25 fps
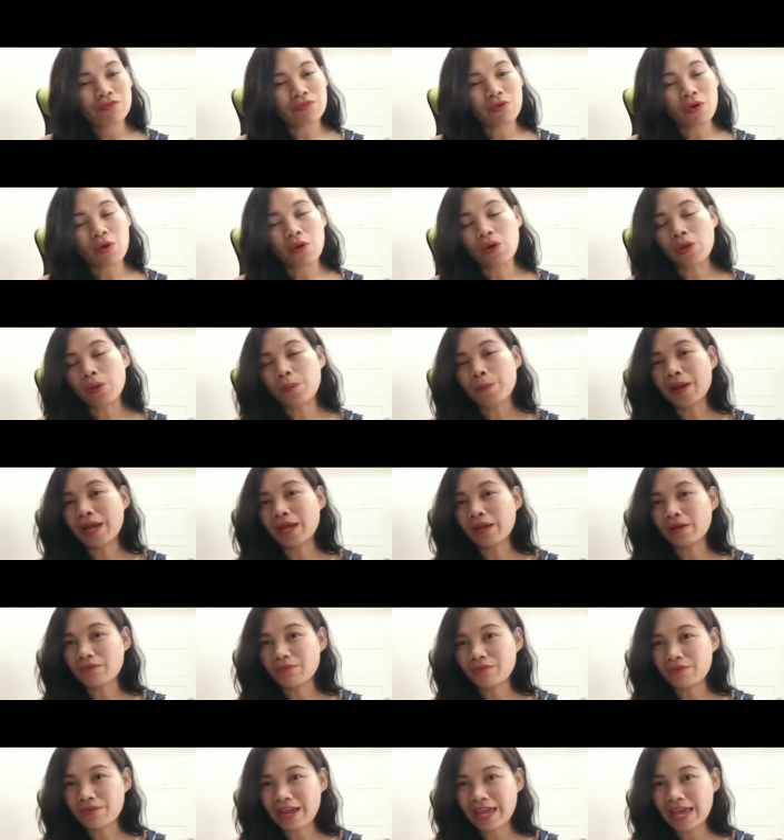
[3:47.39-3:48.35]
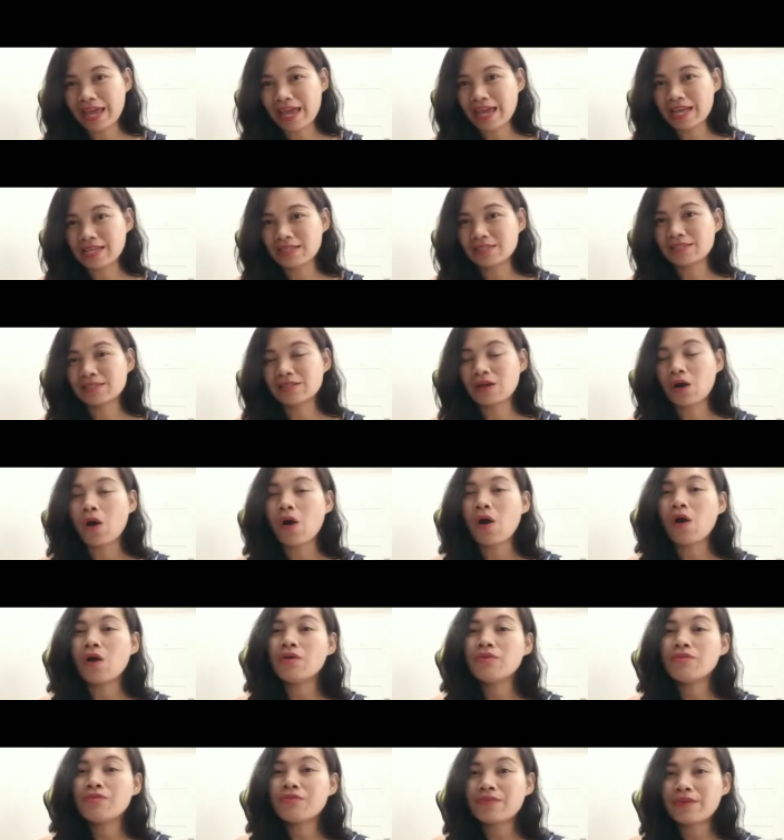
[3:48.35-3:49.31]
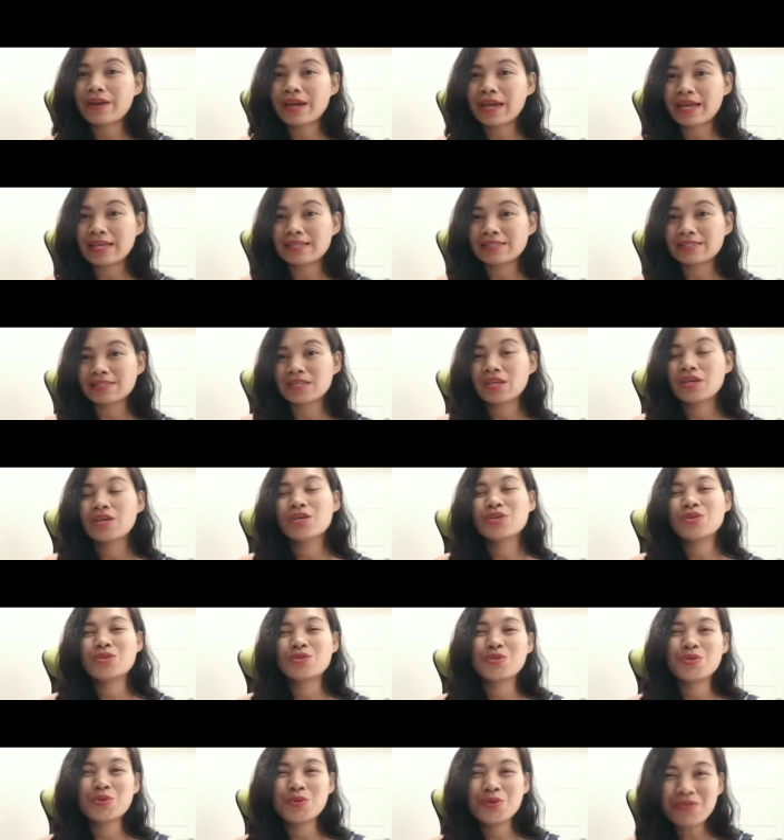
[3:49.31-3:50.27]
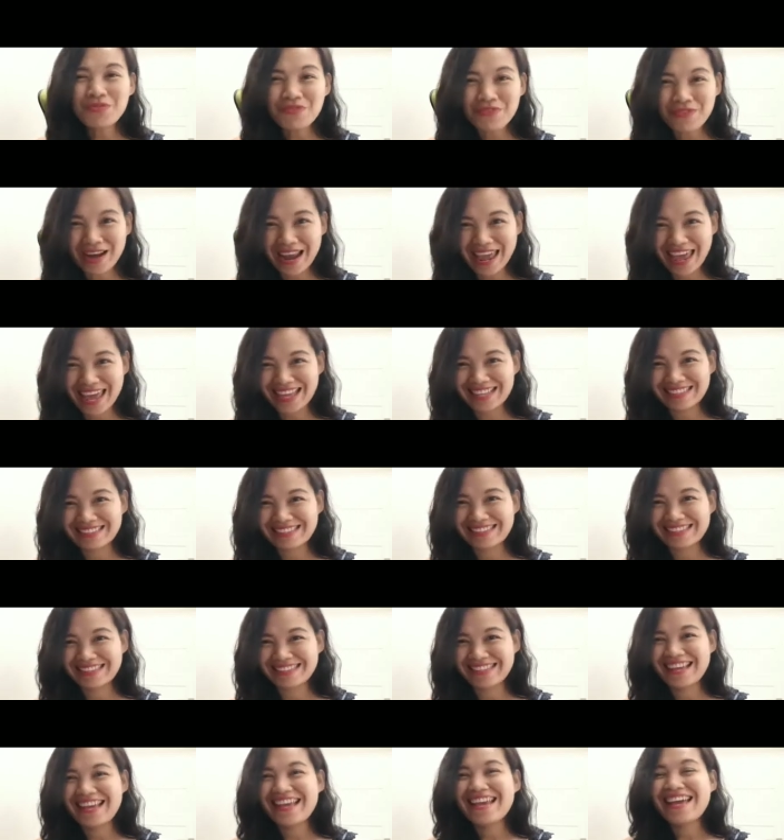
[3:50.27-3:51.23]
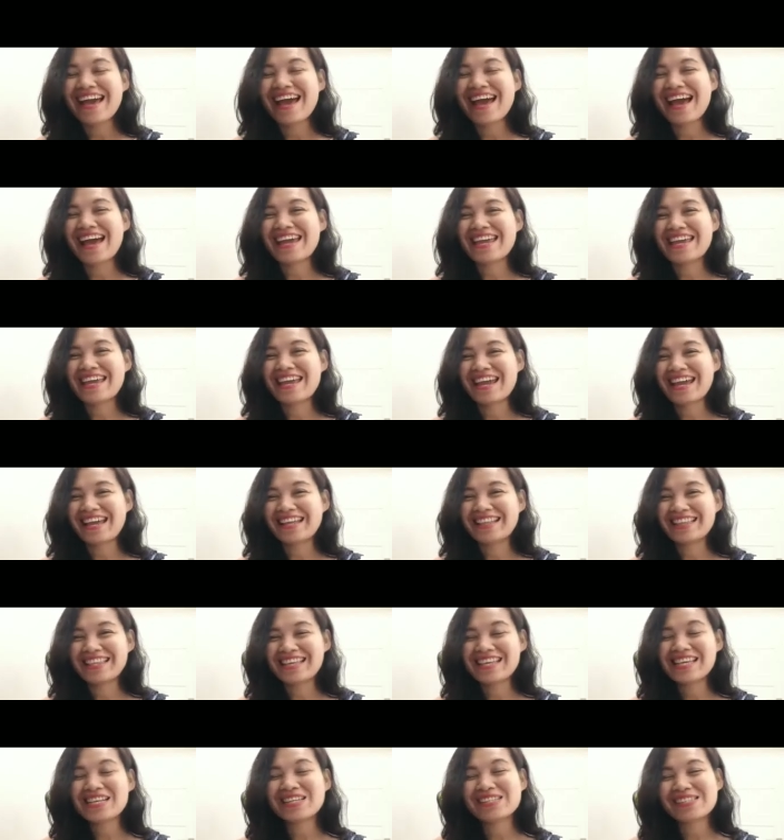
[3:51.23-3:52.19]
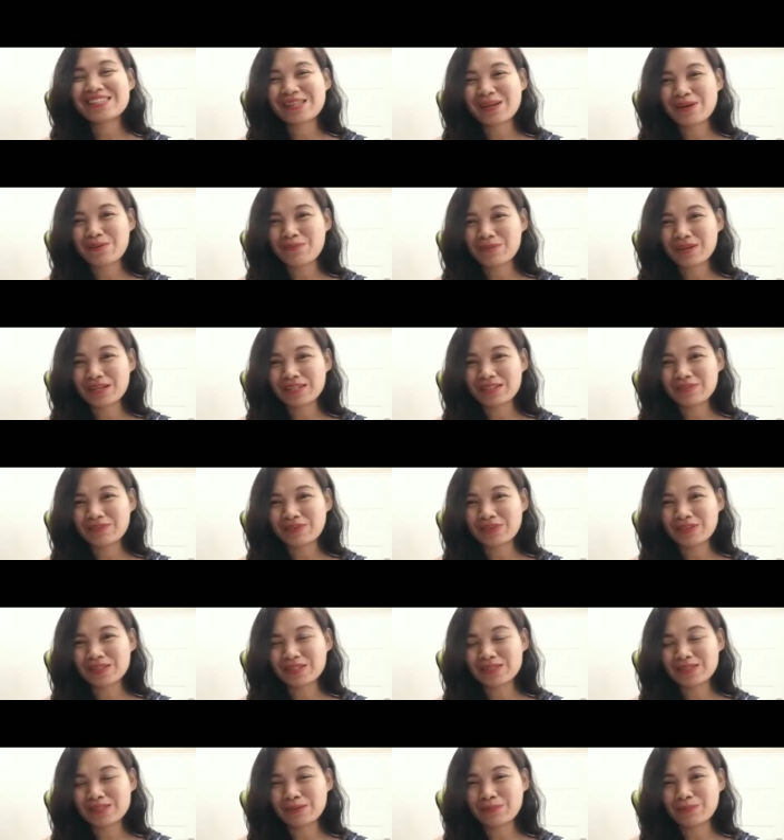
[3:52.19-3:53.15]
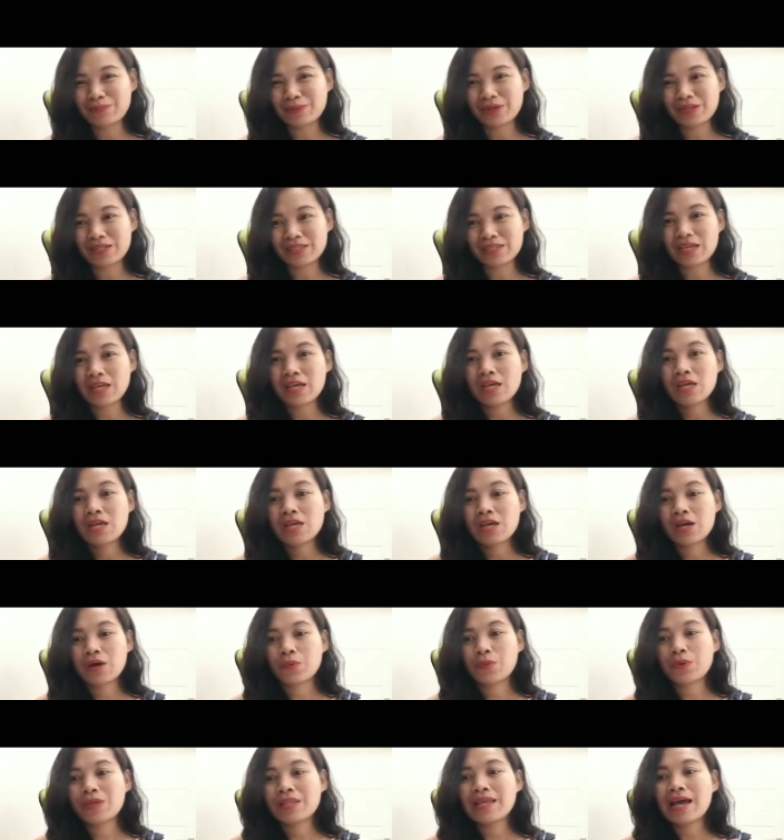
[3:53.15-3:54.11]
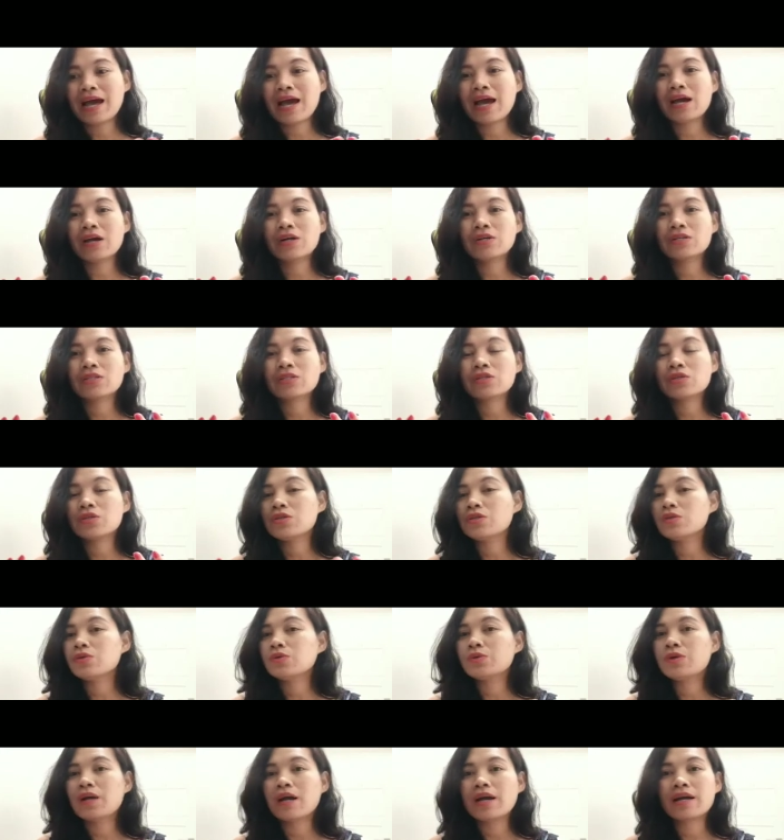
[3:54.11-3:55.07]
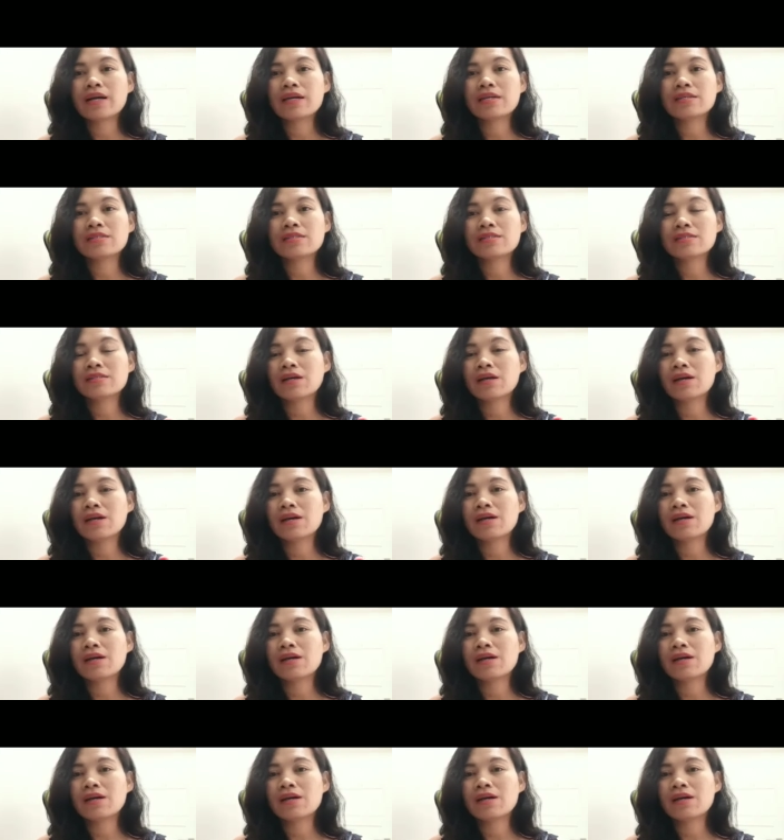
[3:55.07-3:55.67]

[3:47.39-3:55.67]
for all my friends all friends new friends and thank you so much for the support without you guys